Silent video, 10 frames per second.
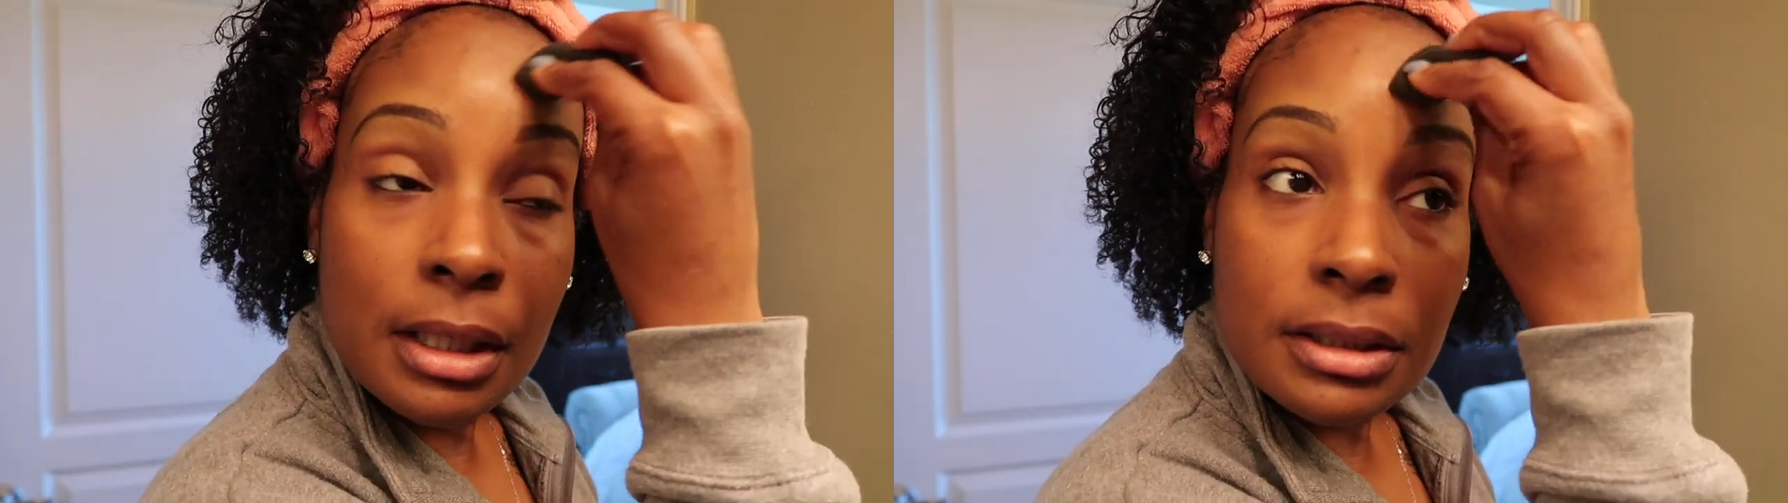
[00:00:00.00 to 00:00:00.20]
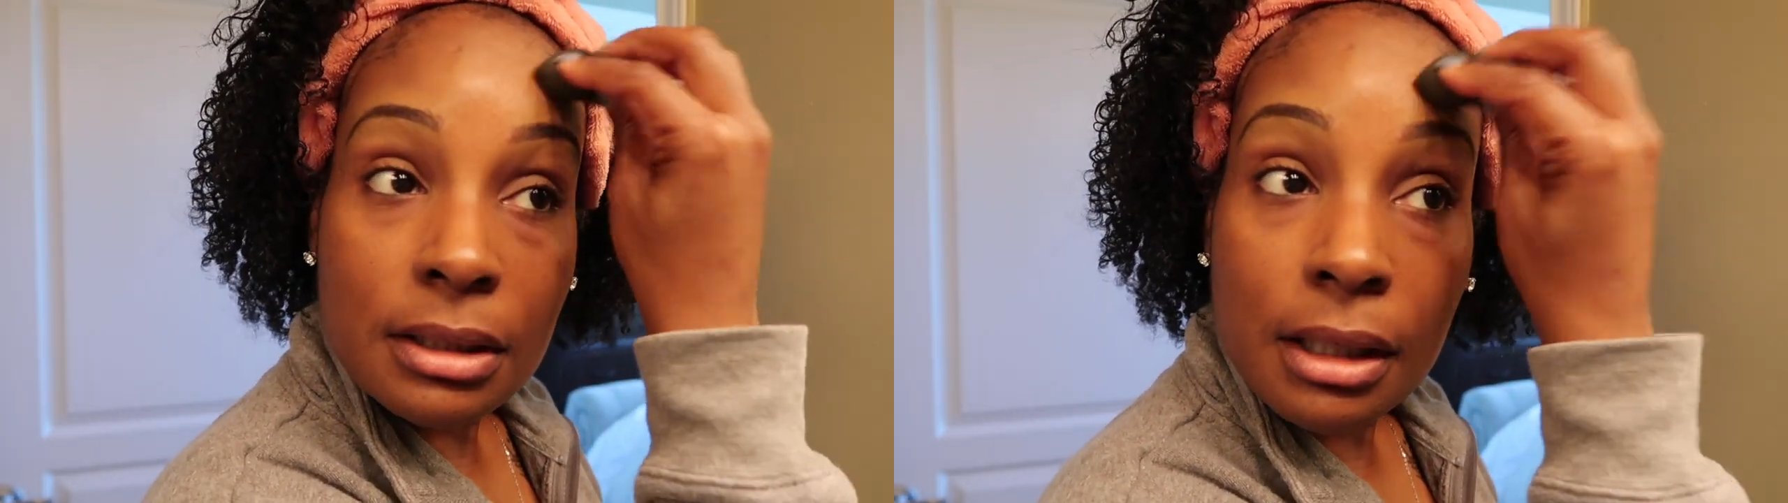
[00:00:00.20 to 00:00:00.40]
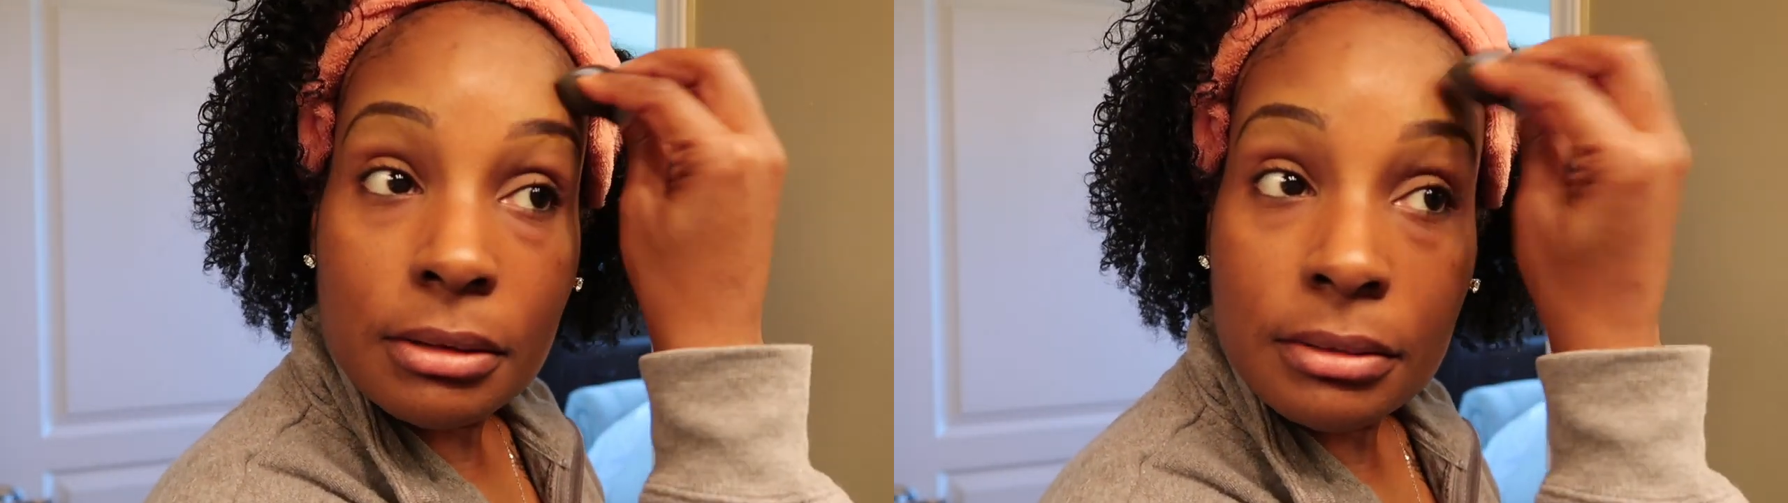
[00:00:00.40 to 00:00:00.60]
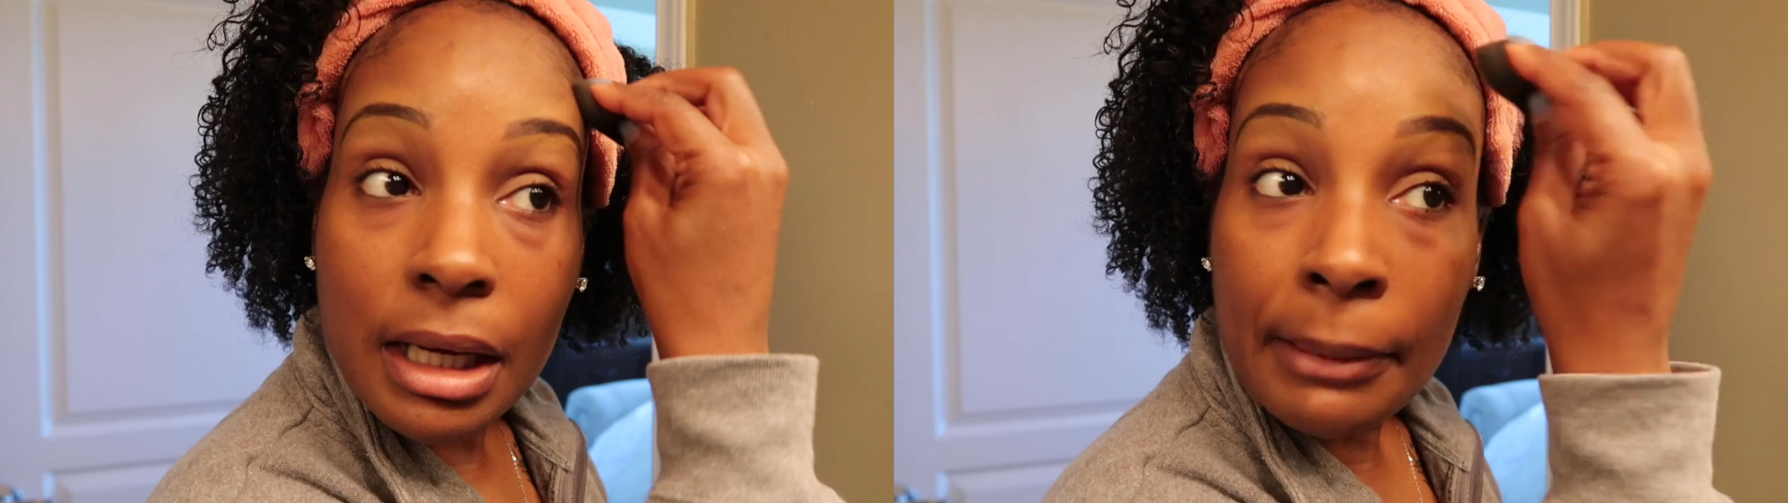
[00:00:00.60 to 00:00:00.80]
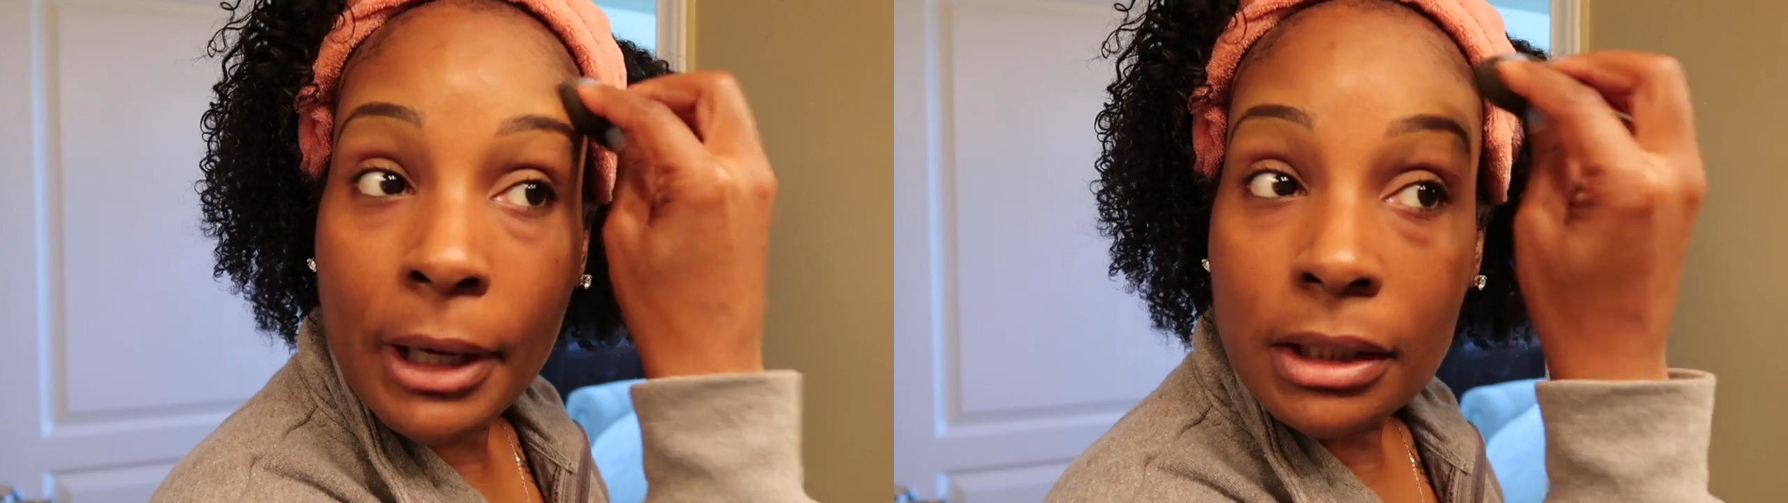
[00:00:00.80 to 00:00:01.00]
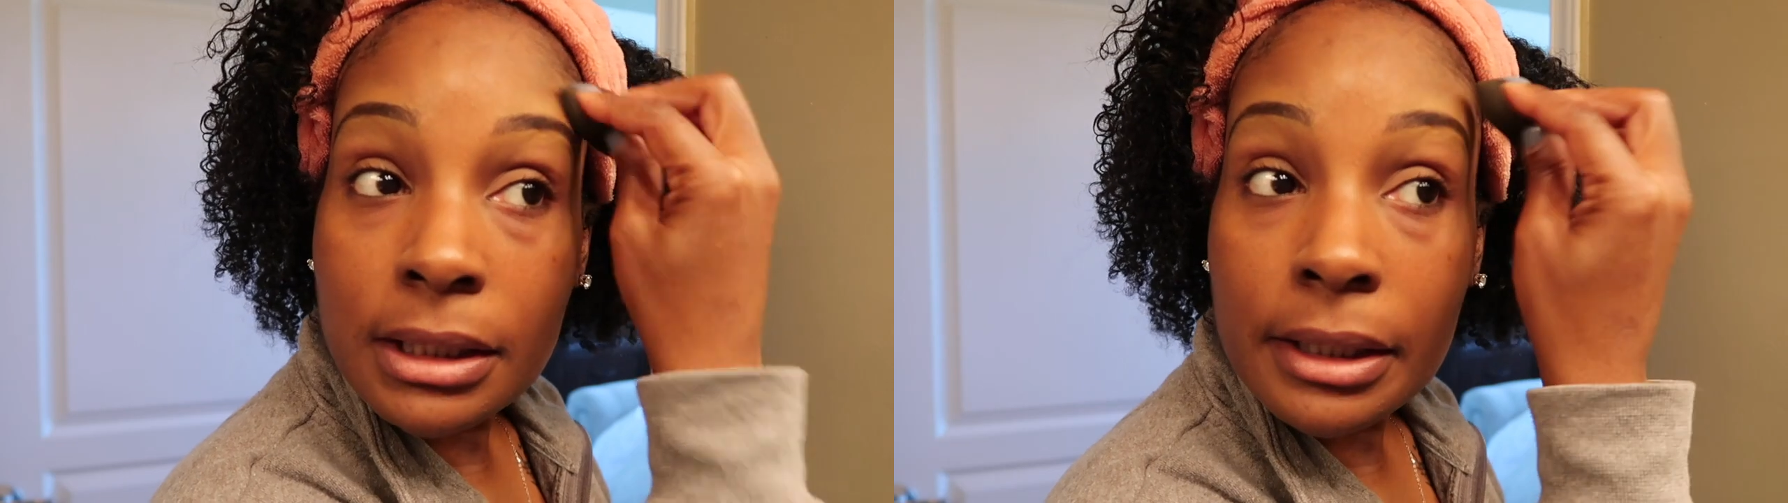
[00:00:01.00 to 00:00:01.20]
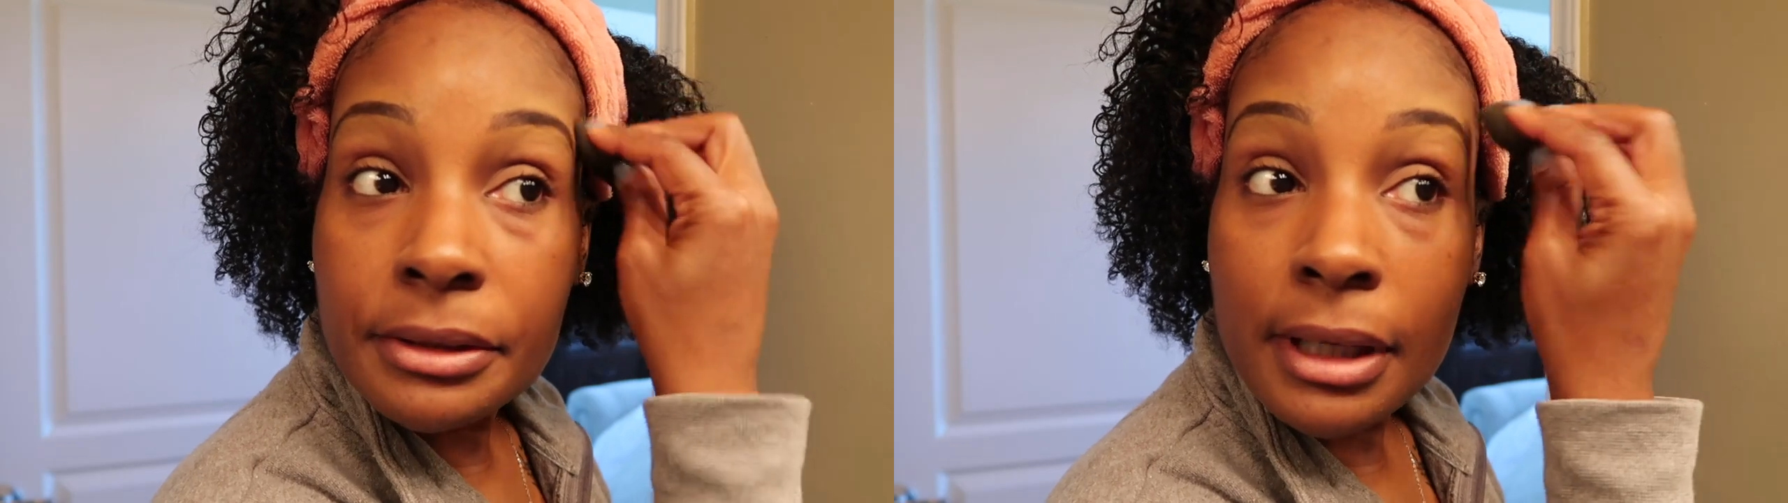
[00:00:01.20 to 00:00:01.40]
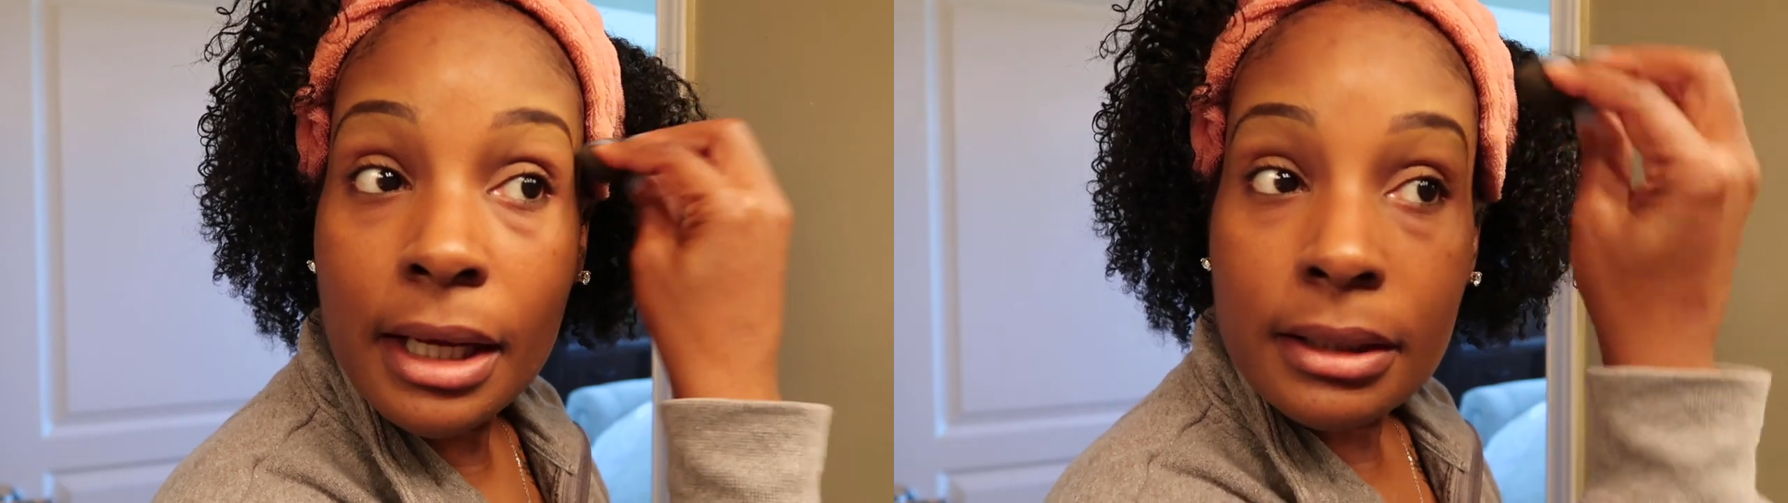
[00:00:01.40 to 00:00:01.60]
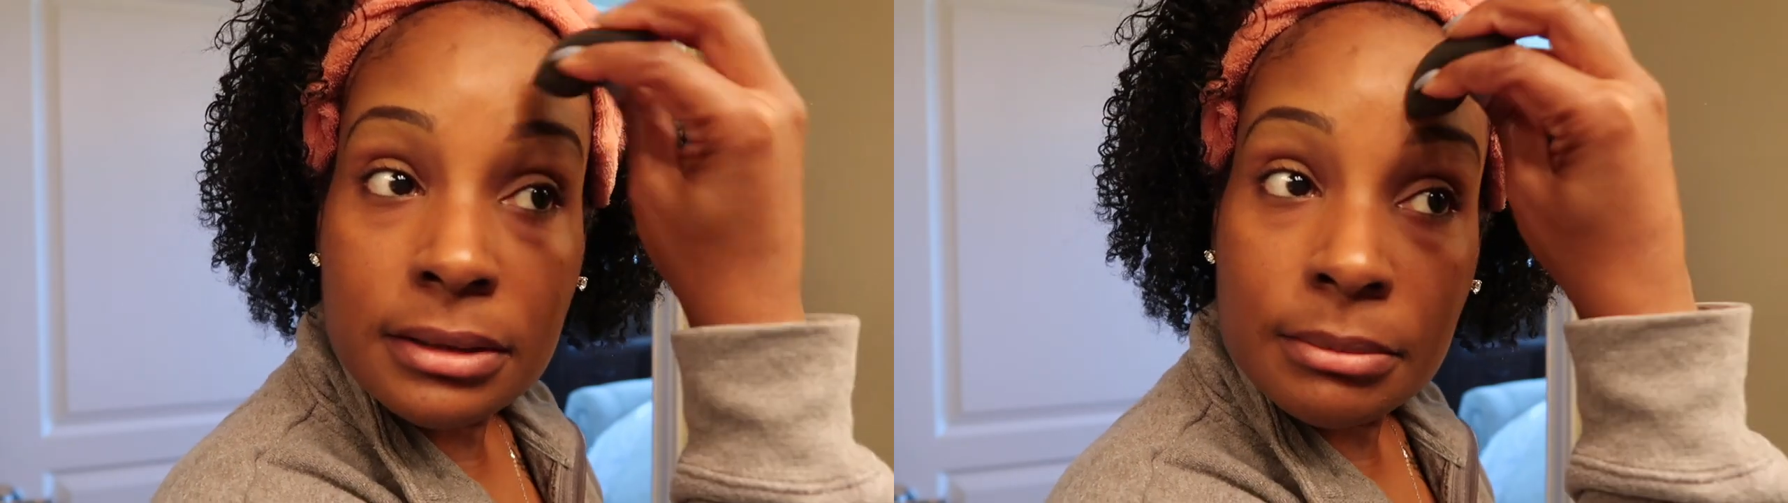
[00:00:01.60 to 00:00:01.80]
So I'm all done, you guys.